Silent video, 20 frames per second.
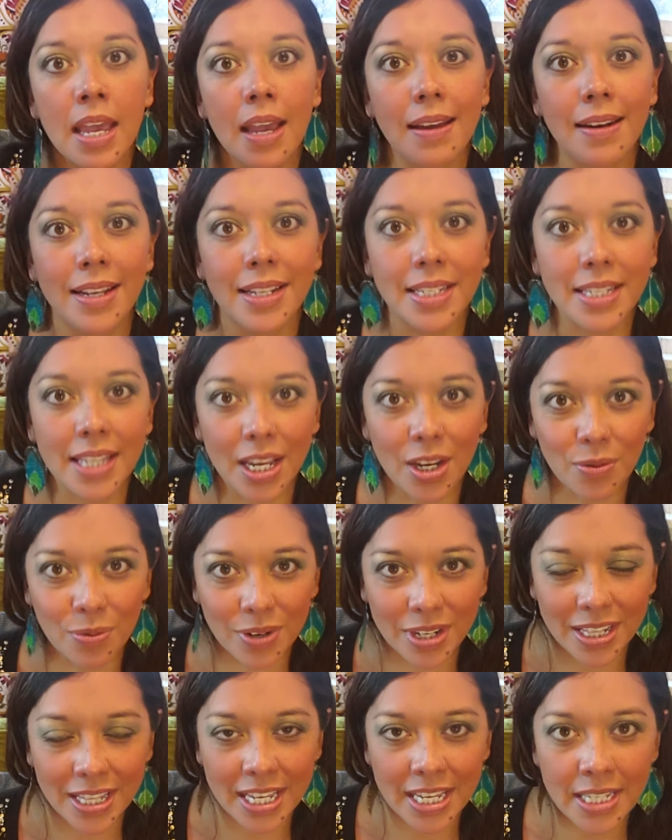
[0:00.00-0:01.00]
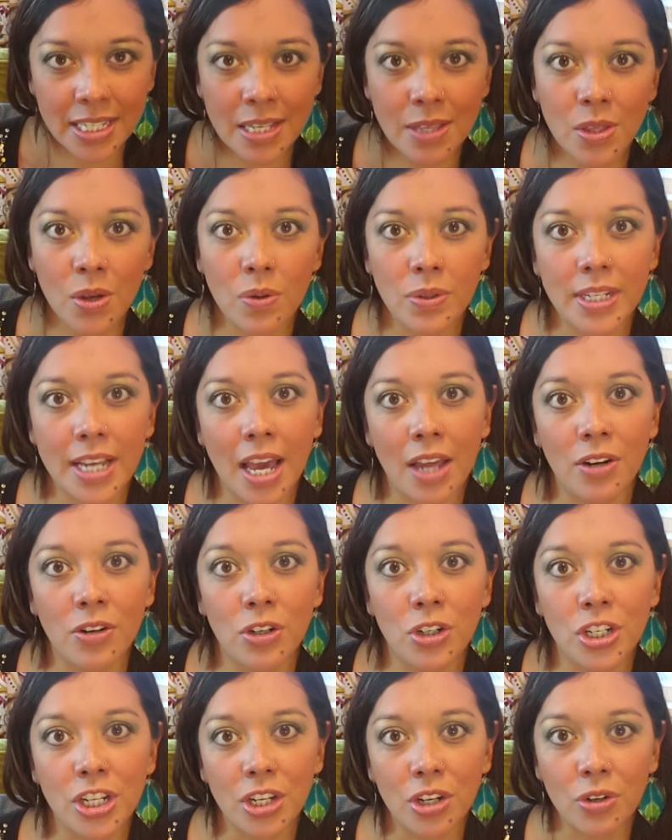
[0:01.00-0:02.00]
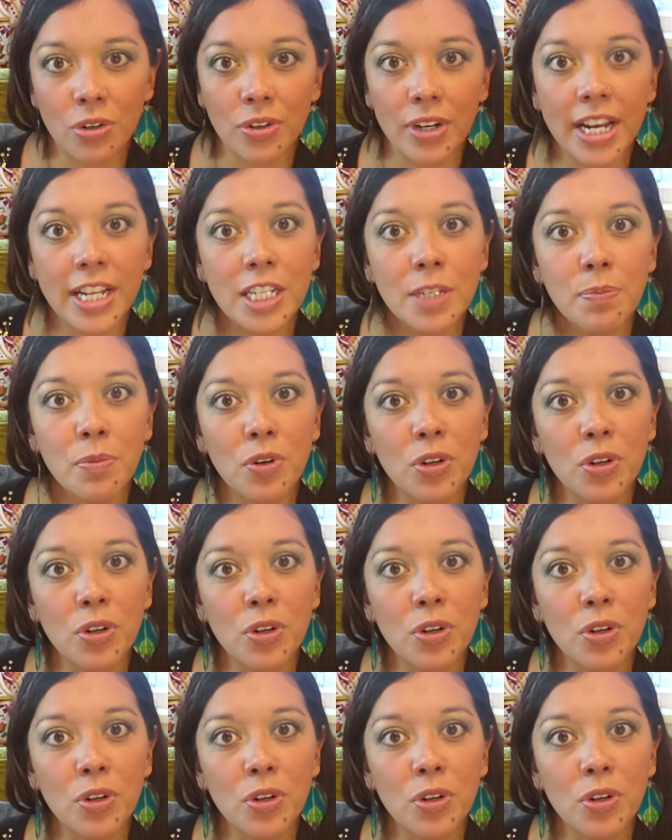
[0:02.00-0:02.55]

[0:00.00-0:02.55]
And it's like releasing those energy creates